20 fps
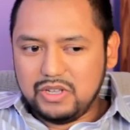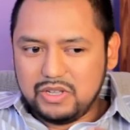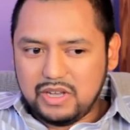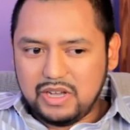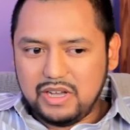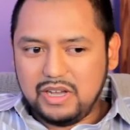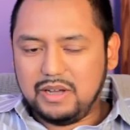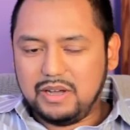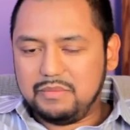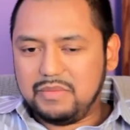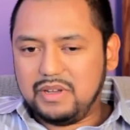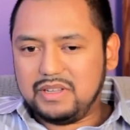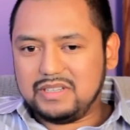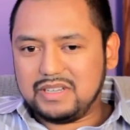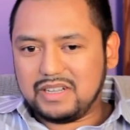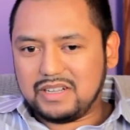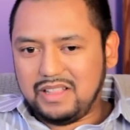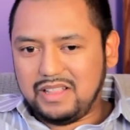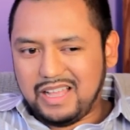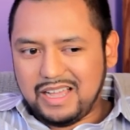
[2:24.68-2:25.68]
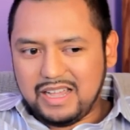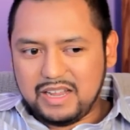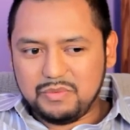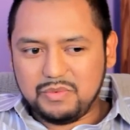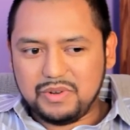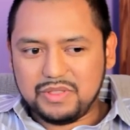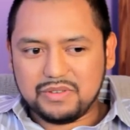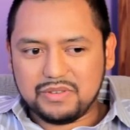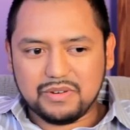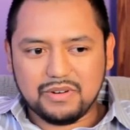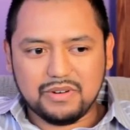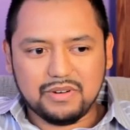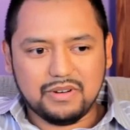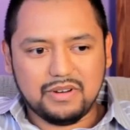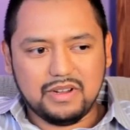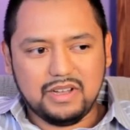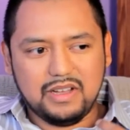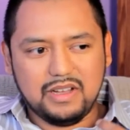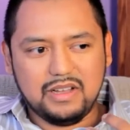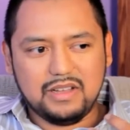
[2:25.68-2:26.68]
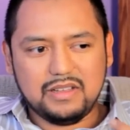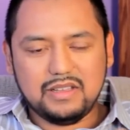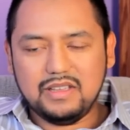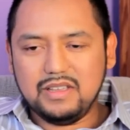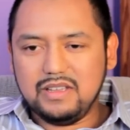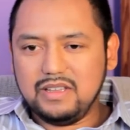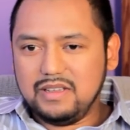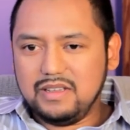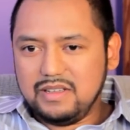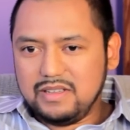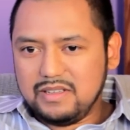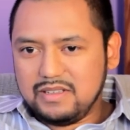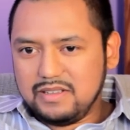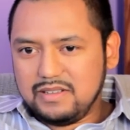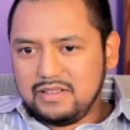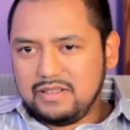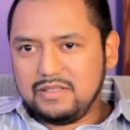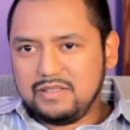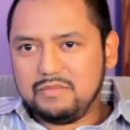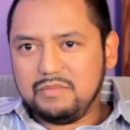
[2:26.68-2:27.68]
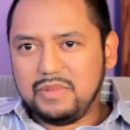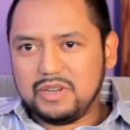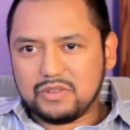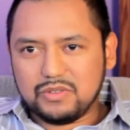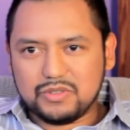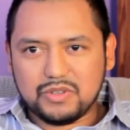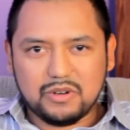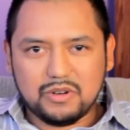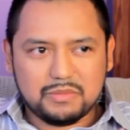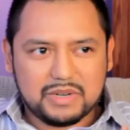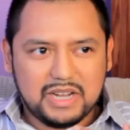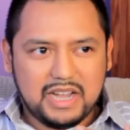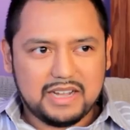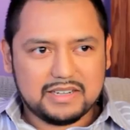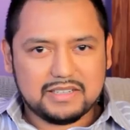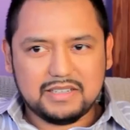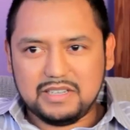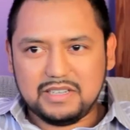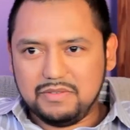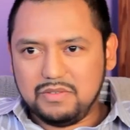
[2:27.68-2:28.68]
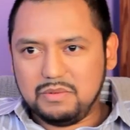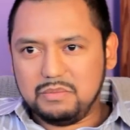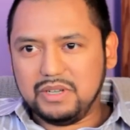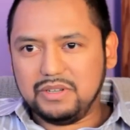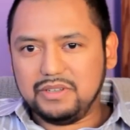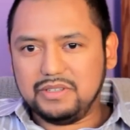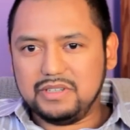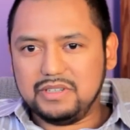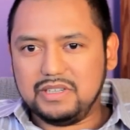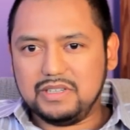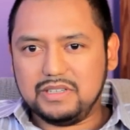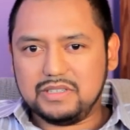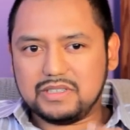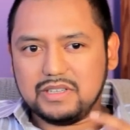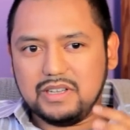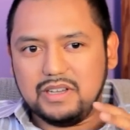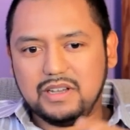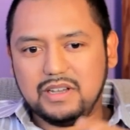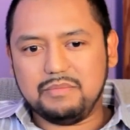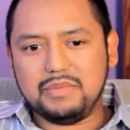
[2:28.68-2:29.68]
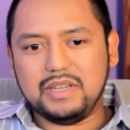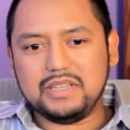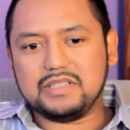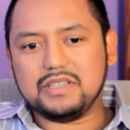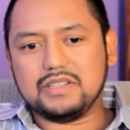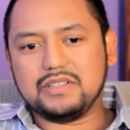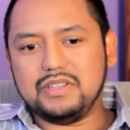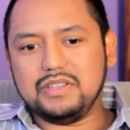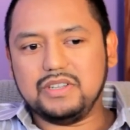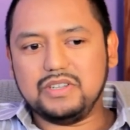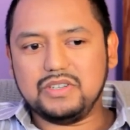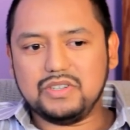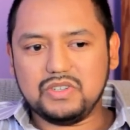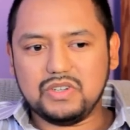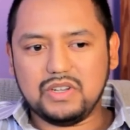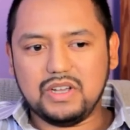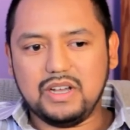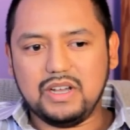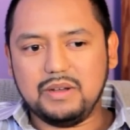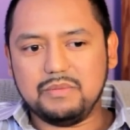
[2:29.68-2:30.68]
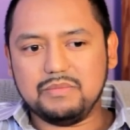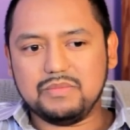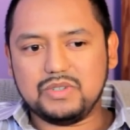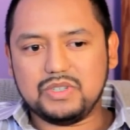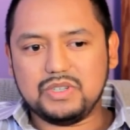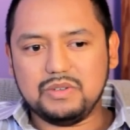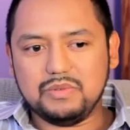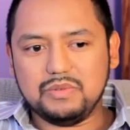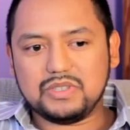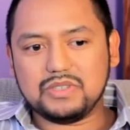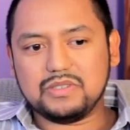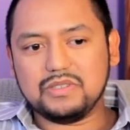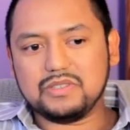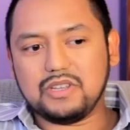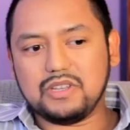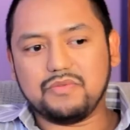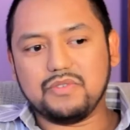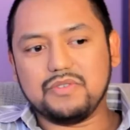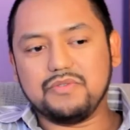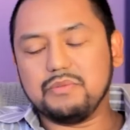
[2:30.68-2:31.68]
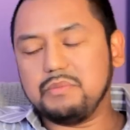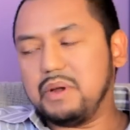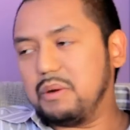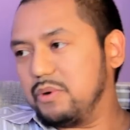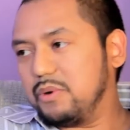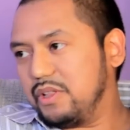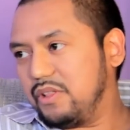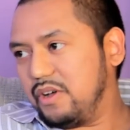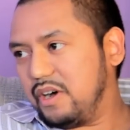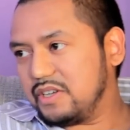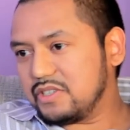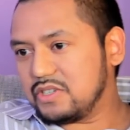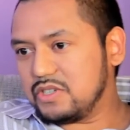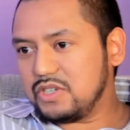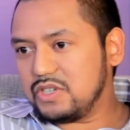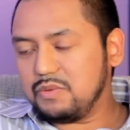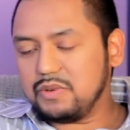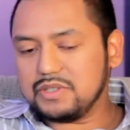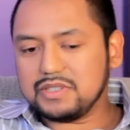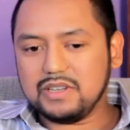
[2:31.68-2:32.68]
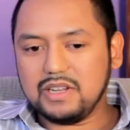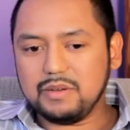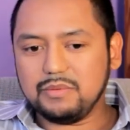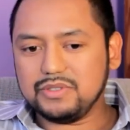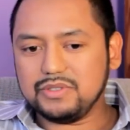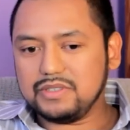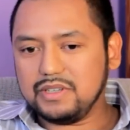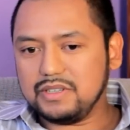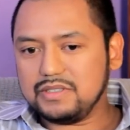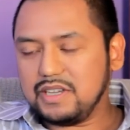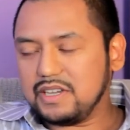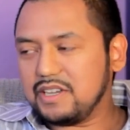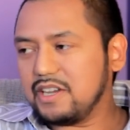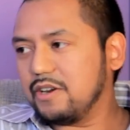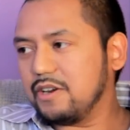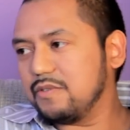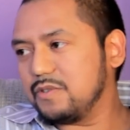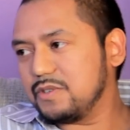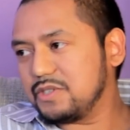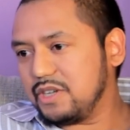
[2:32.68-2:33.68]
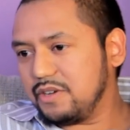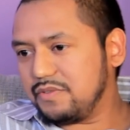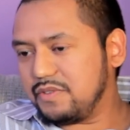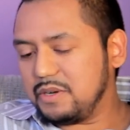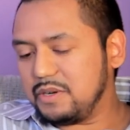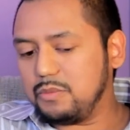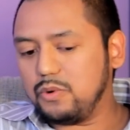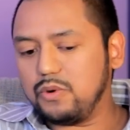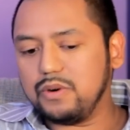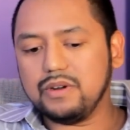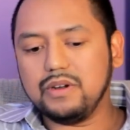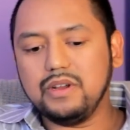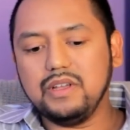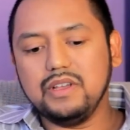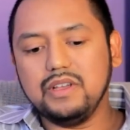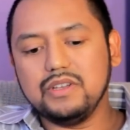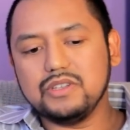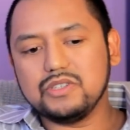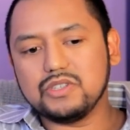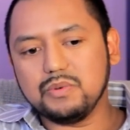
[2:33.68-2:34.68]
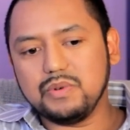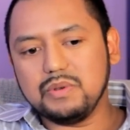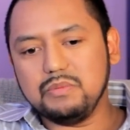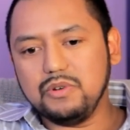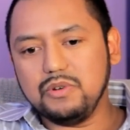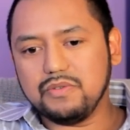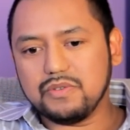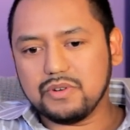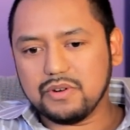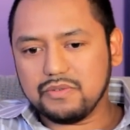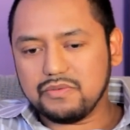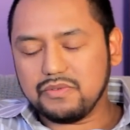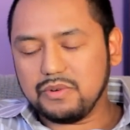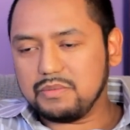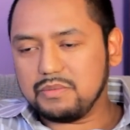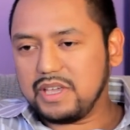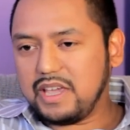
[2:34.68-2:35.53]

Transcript: um, a decline with her uh, medical term cognitive abilities, basically, um, she was suffering from memory loss and she wasn't able to take care of herself anymore. Mm-hmm. So we moved her from